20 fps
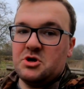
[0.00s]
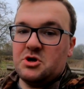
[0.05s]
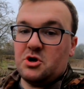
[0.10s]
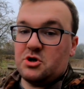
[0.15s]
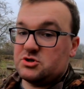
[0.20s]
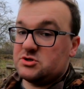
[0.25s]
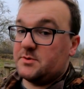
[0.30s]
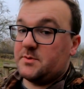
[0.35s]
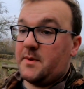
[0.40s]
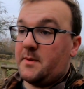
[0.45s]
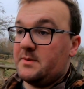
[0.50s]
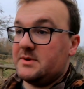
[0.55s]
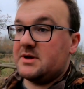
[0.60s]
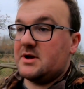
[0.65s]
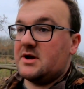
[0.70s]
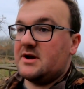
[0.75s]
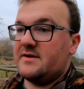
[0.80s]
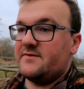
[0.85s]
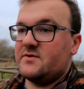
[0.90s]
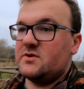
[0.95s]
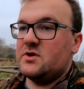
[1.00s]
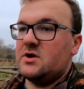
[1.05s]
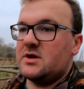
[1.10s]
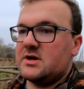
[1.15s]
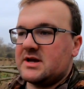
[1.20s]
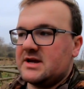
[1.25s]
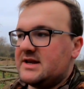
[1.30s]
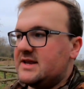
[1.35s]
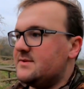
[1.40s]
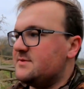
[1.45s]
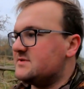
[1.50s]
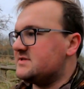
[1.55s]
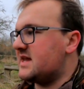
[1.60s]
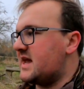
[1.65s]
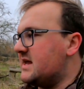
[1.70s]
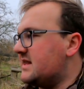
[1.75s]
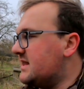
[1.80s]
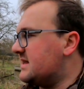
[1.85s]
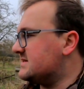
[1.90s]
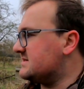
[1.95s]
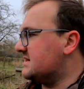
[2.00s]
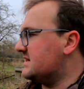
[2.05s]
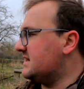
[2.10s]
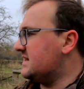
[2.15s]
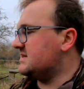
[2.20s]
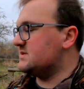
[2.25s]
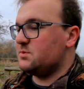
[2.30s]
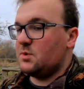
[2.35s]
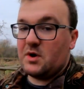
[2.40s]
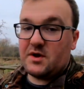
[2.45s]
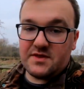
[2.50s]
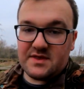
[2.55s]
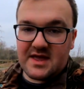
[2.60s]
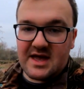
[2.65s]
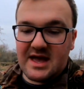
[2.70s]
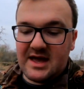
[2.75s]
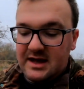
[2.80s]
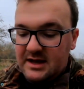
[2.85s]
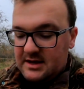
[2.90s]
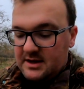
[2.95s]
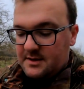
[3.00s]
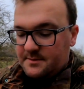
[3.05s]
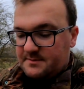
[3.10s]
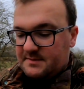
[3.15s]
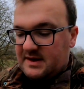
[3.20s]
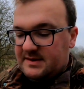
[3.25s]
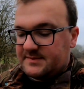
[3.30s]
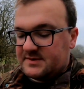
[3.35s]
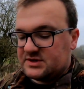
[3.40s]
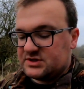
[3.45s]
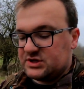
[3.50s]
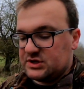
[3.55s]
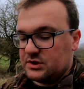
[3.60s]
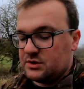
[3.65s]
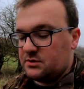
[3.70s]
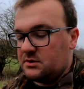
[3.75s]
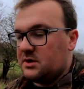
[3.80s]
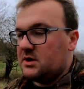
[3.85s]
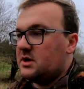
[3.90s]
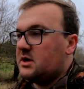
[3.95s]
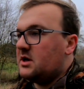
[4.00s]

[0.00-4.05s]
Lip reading: I should probably go and have a look. And he was saying there's at least 1 there, maybe 2.